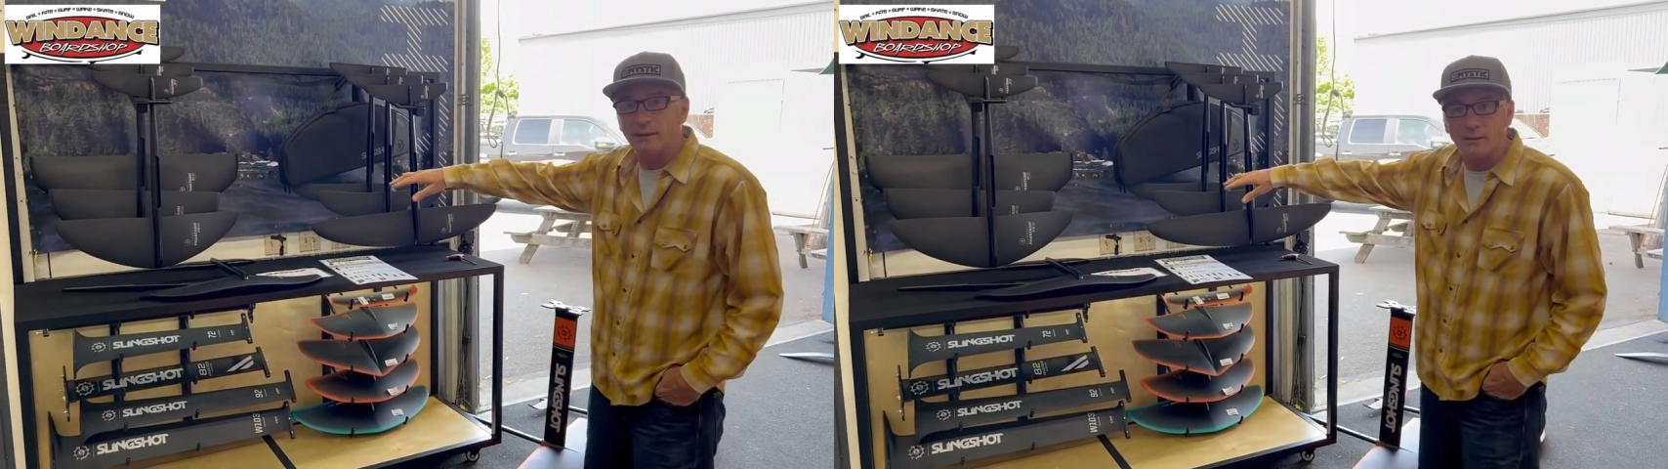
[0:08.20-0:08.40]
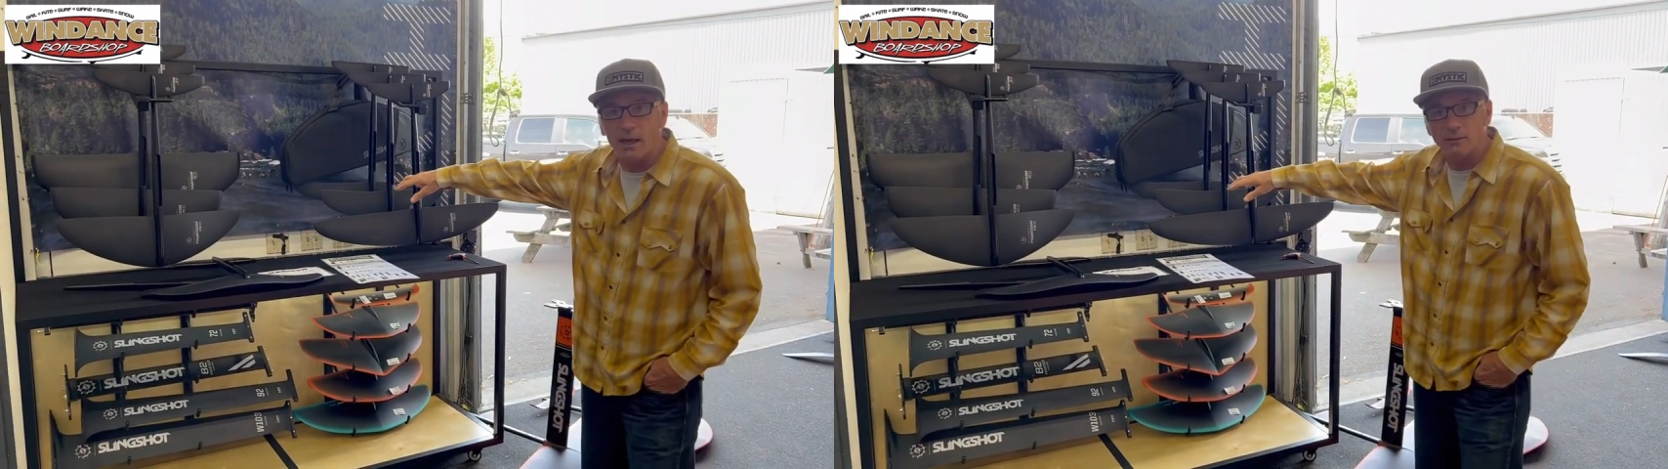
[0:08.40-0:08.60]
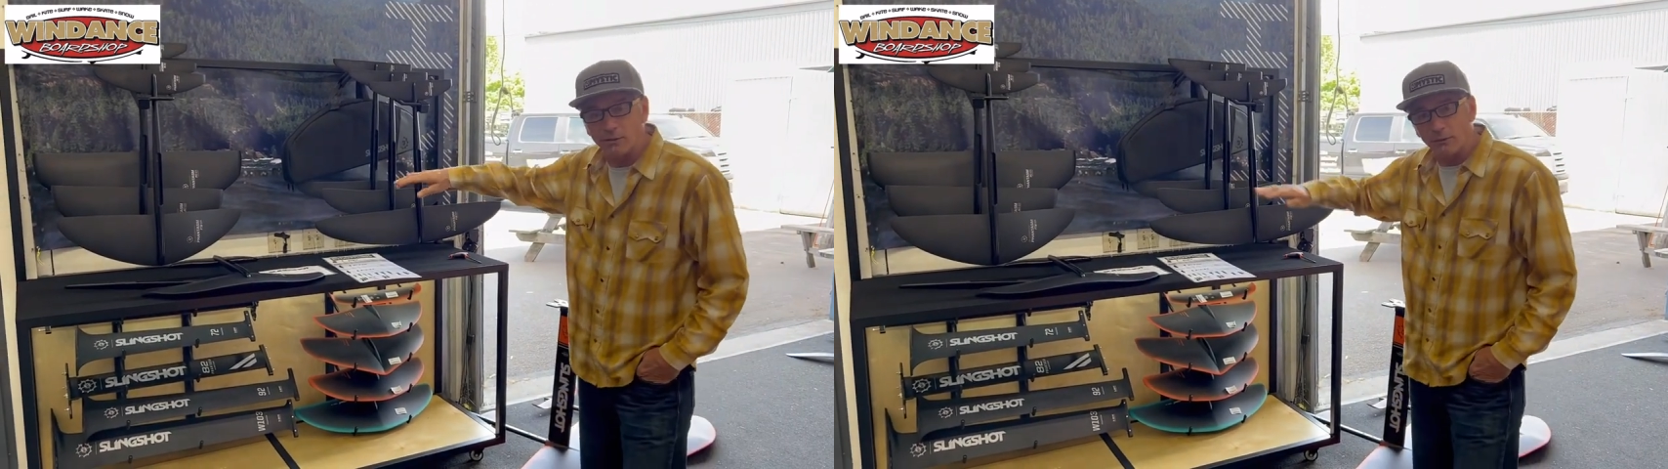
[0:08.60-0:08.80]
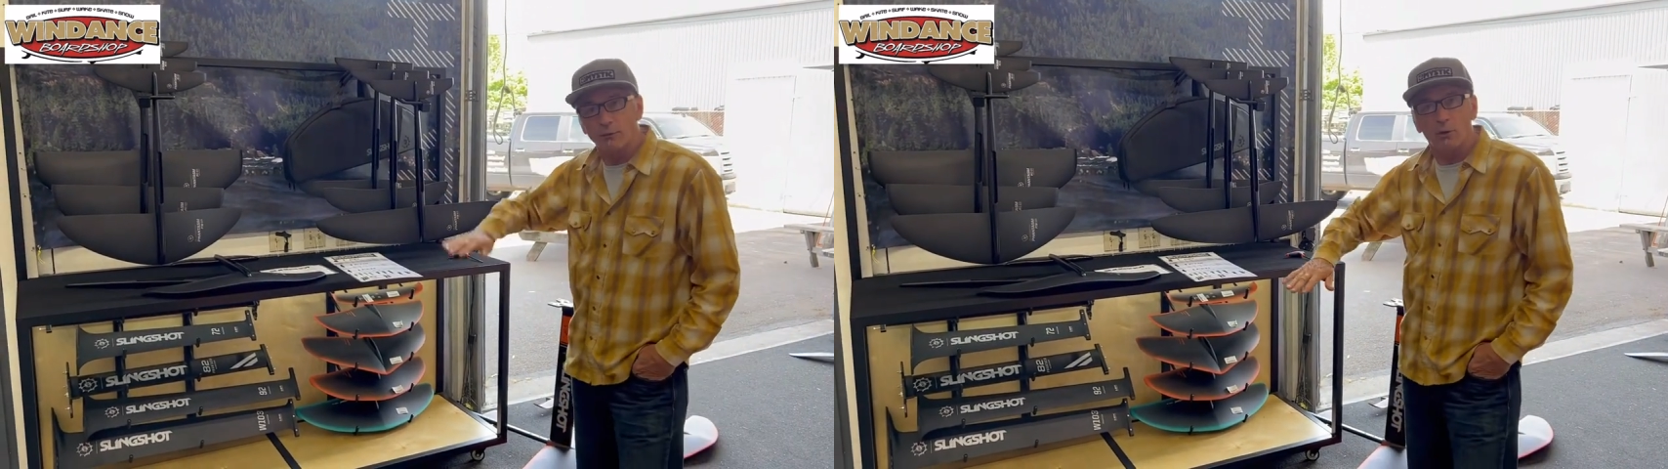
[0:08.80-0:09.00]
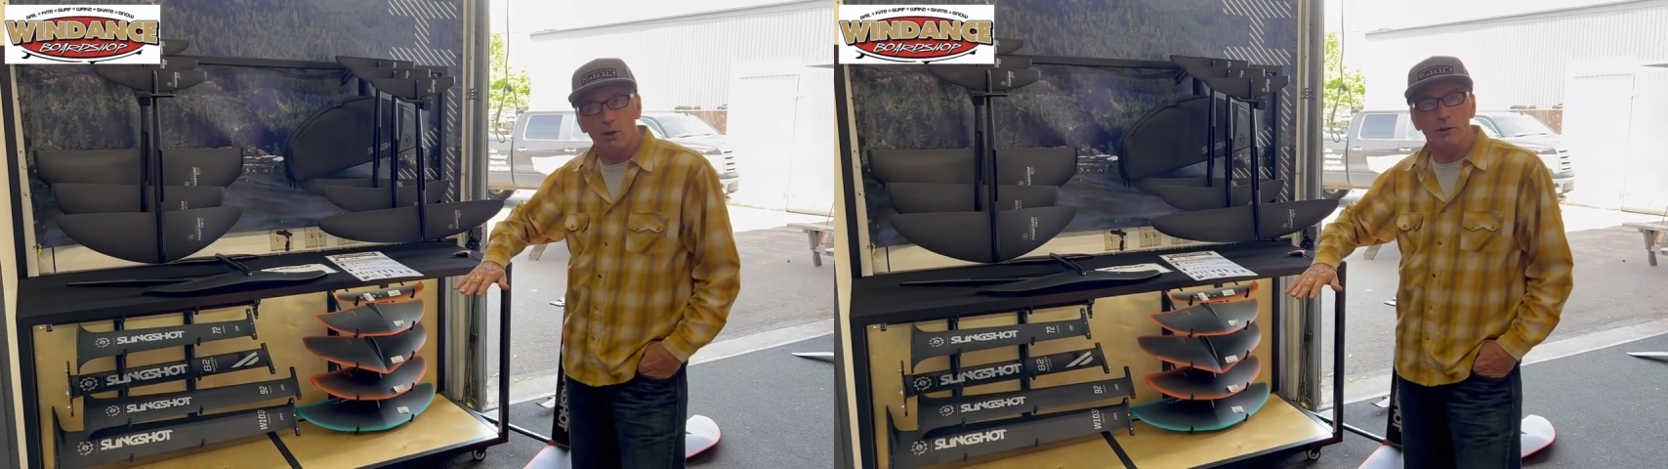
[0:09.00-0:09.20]
size of the
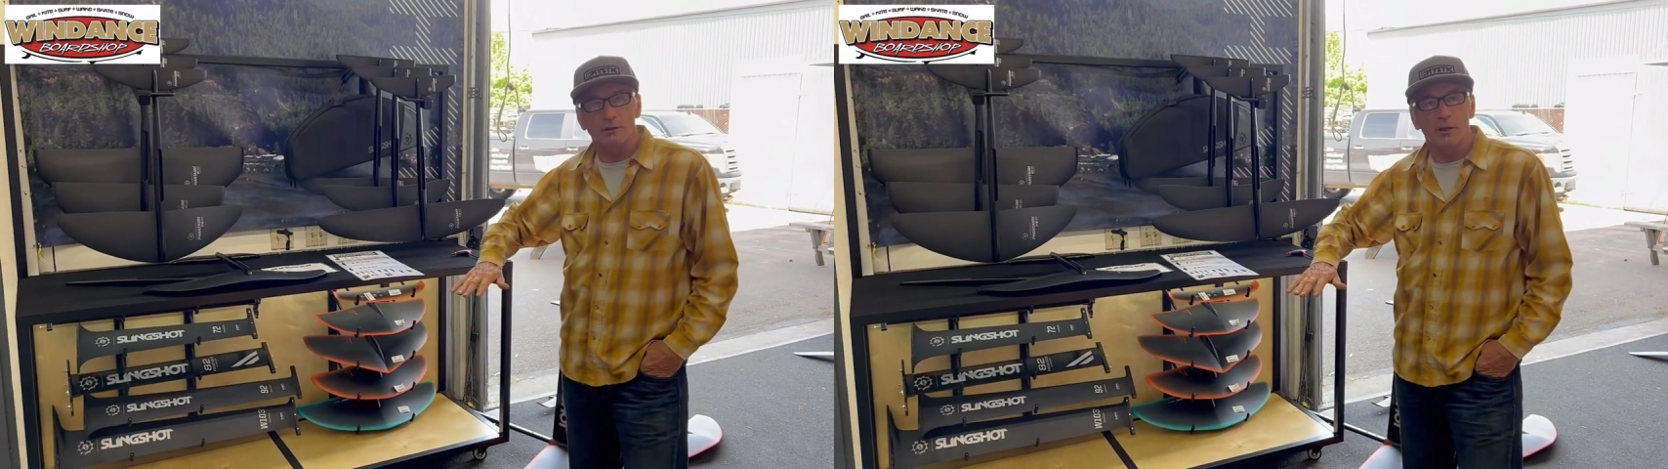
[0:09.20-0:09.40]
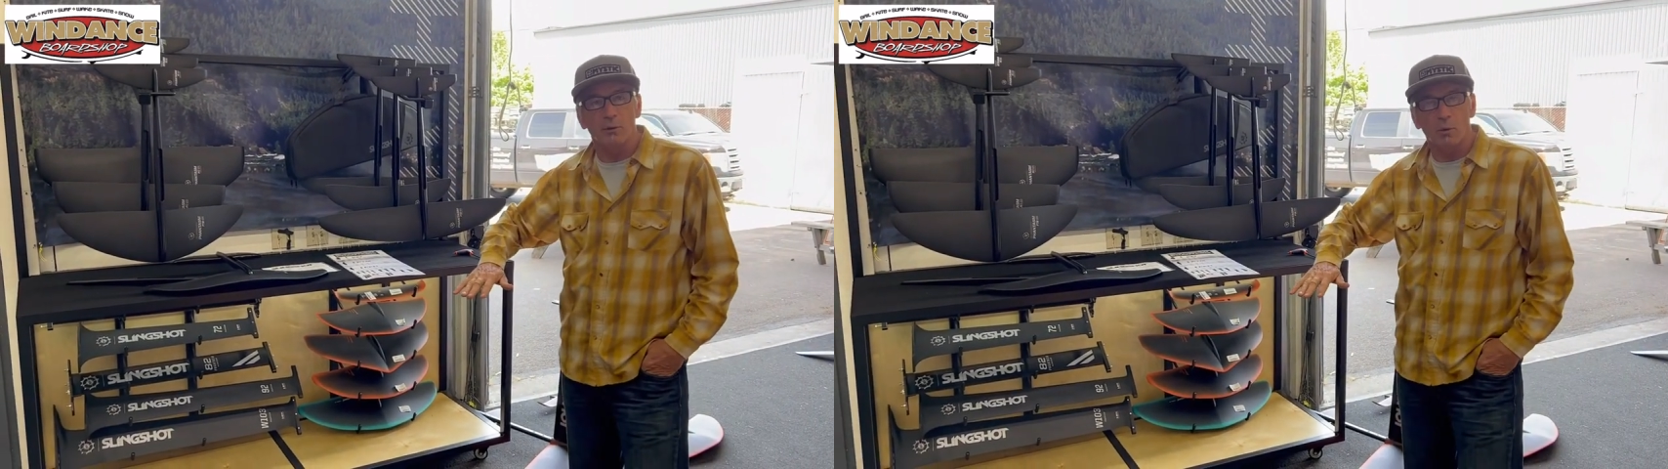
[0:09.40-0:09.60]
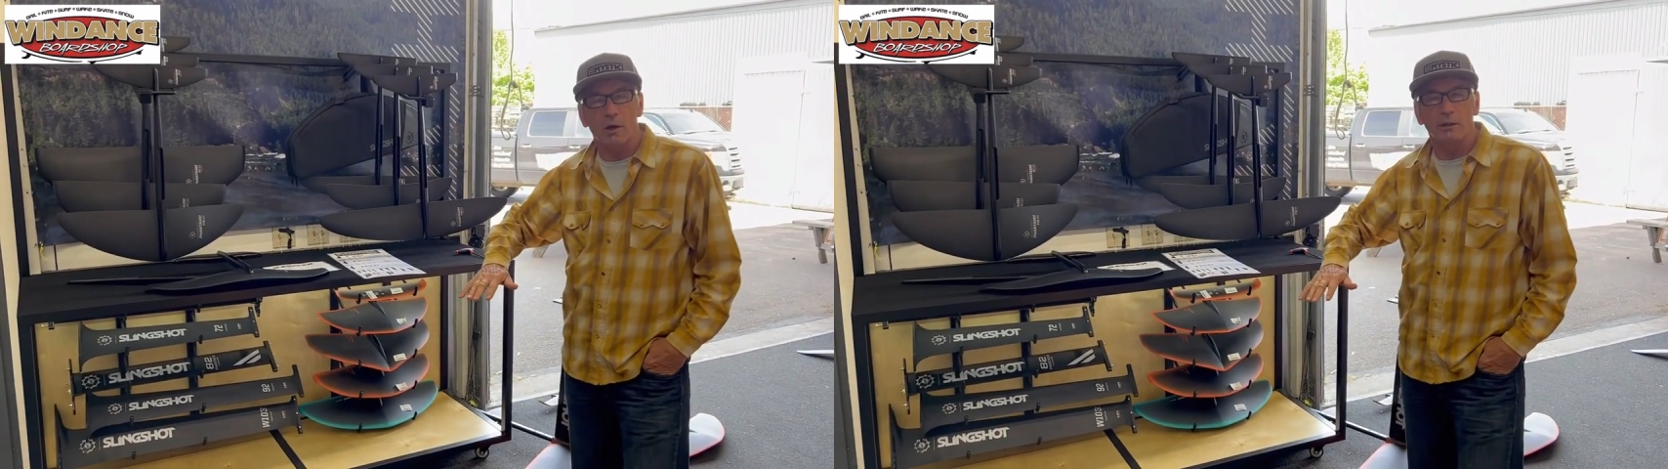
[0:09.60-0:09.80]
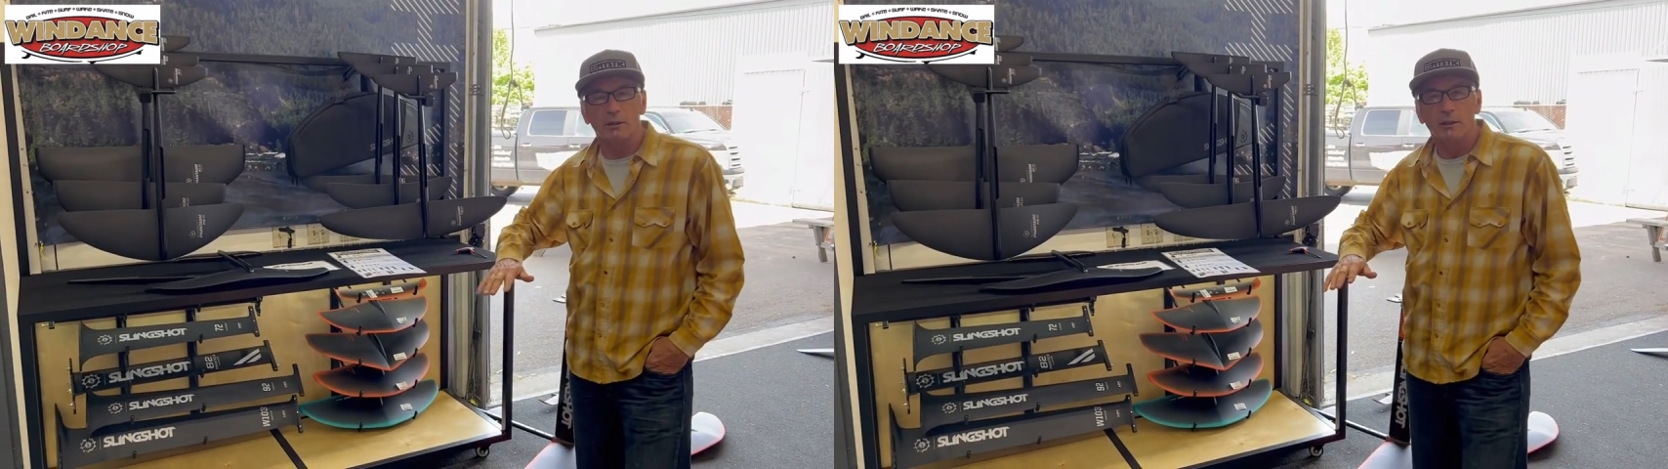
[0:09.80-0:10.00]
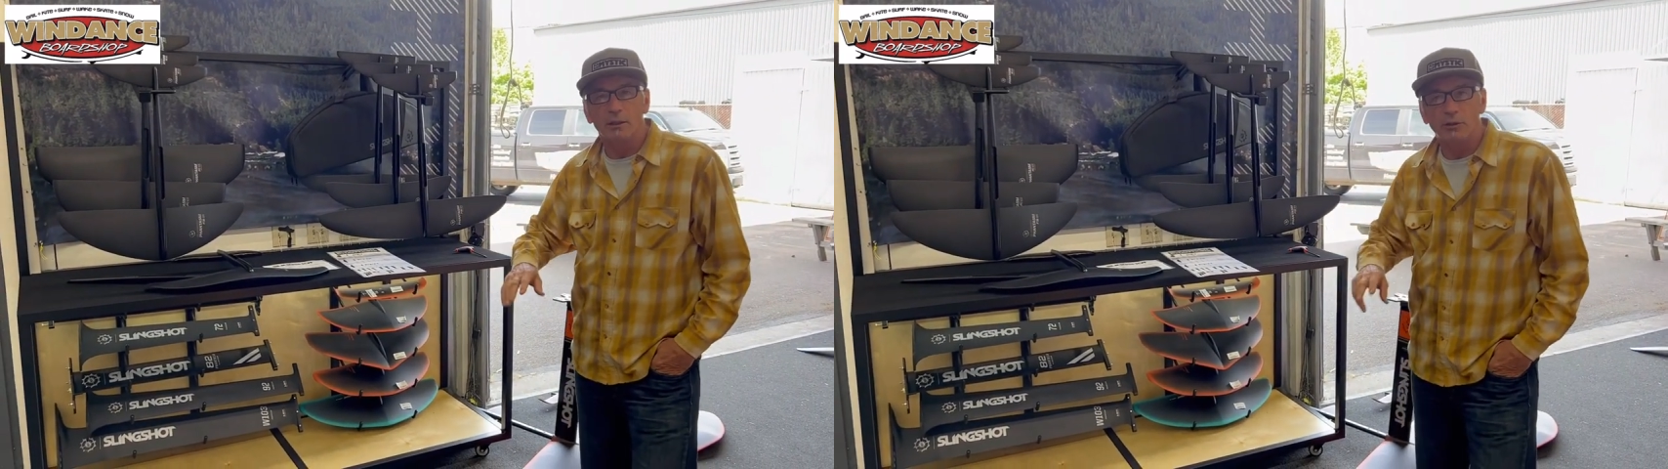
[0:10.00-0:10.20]
foil that's underwater.